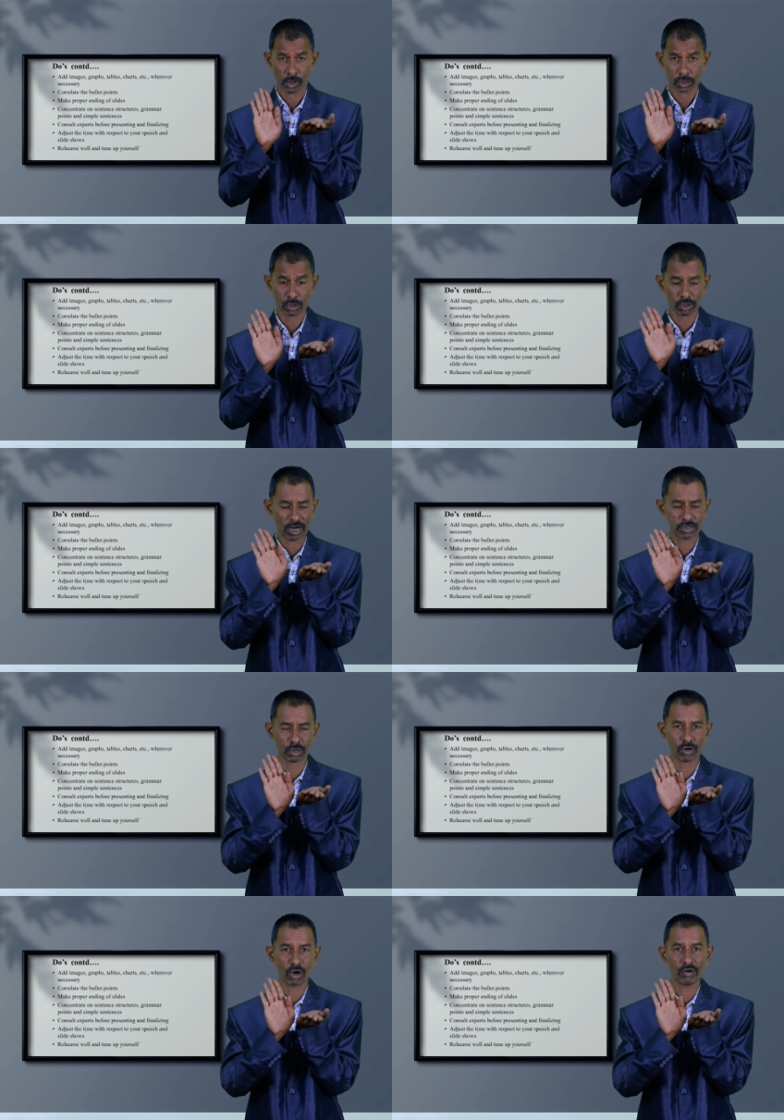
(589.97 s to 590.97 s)
So that
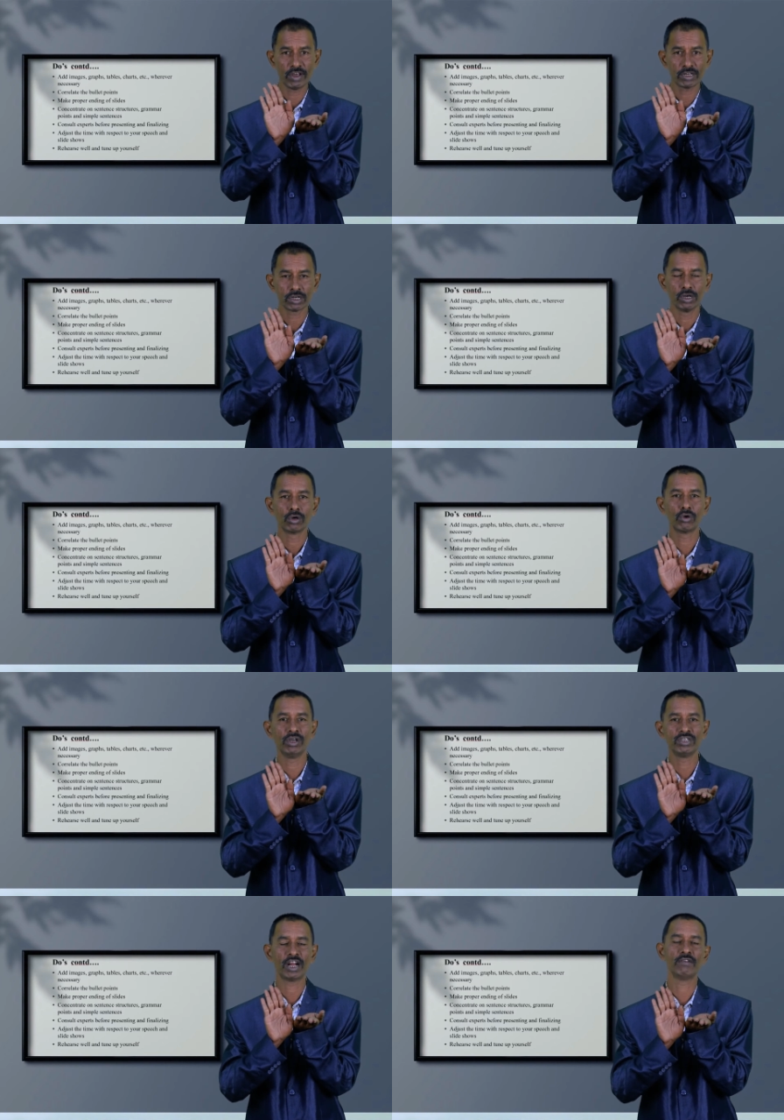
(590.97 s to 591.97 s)
should always
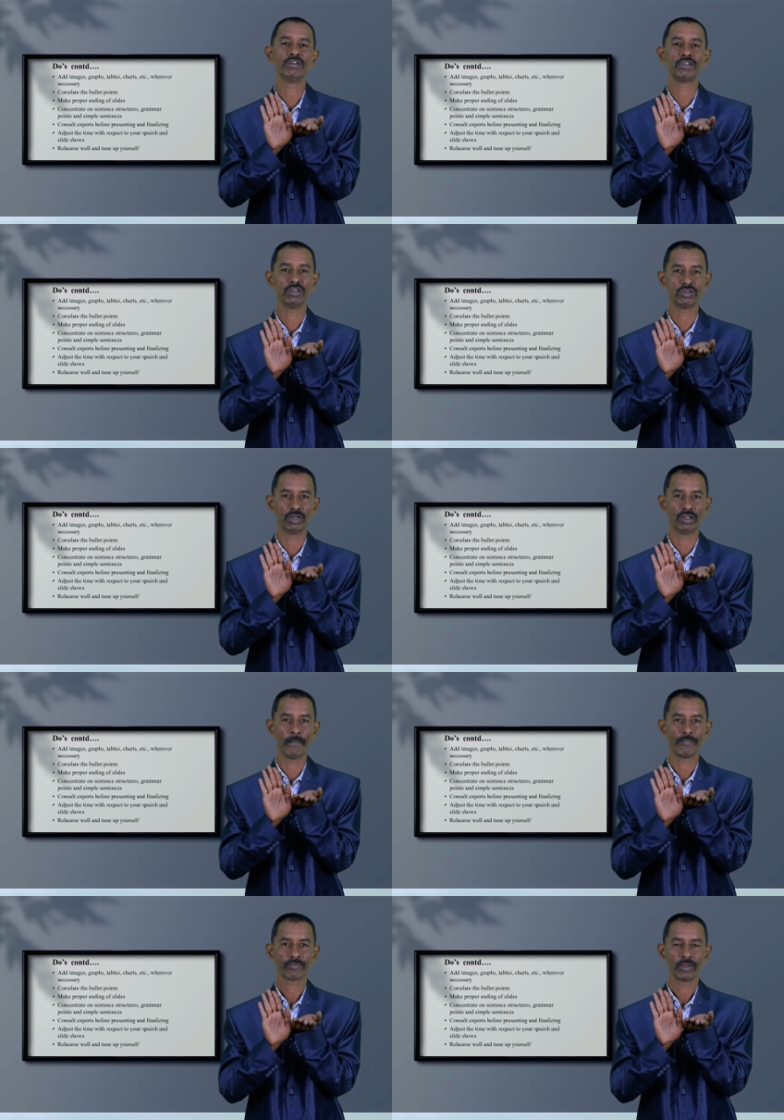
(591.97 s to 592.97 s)
coincide with each other.
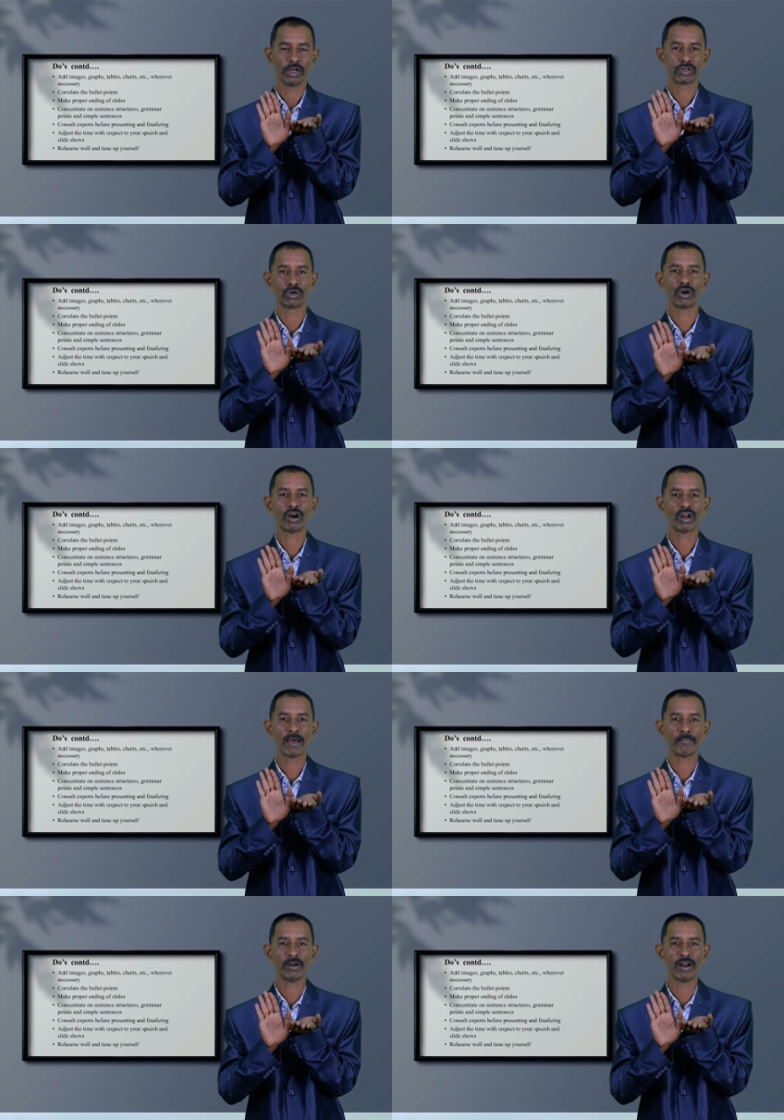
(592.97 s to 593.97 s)
It should not
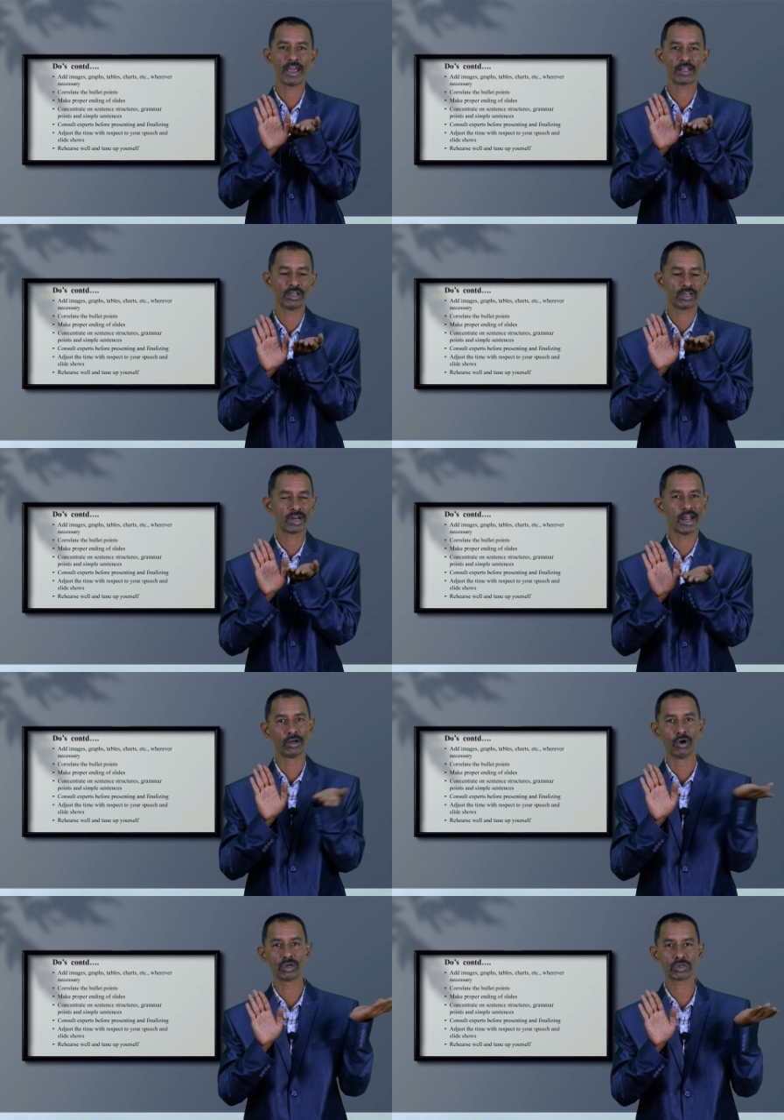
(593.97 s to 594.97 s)
happen like the
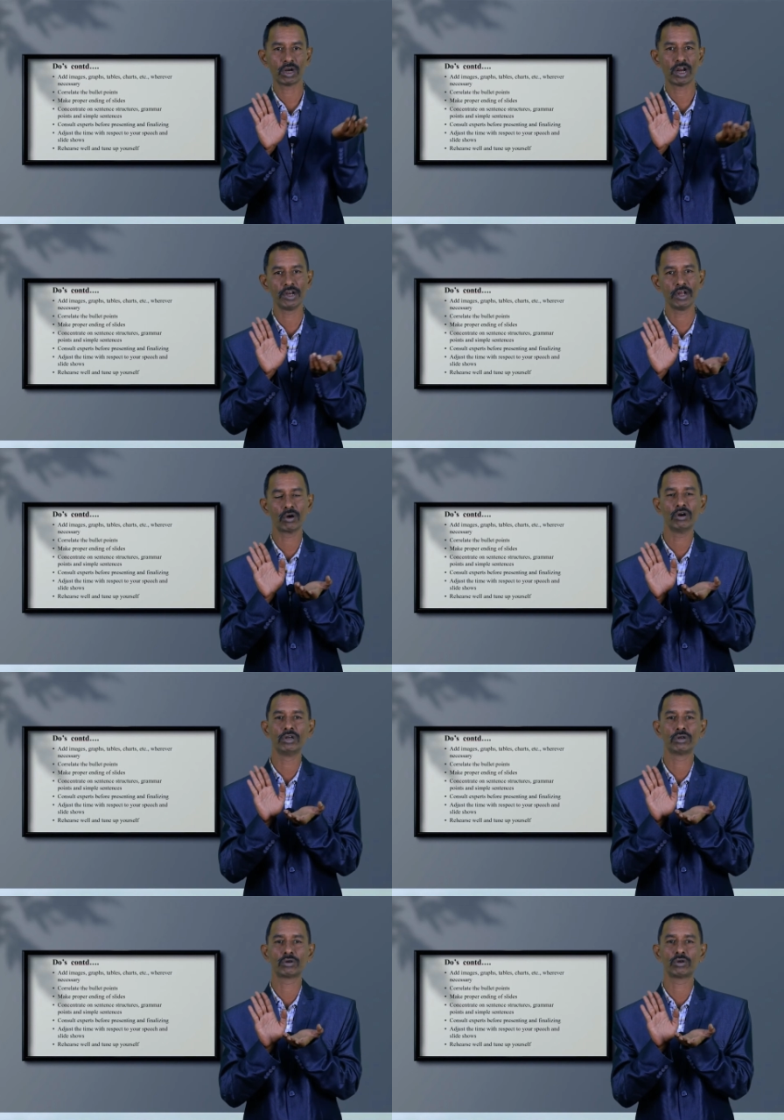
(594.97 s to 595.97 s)
slide goes on and you're
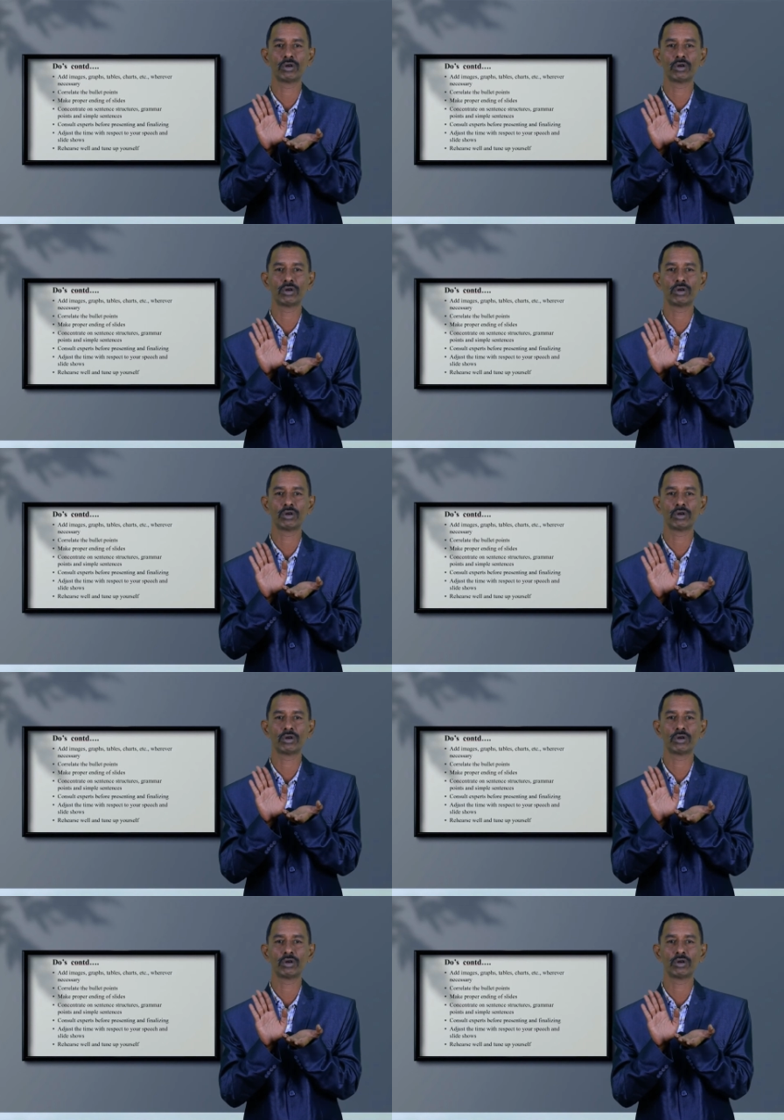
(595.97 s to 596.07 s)
going to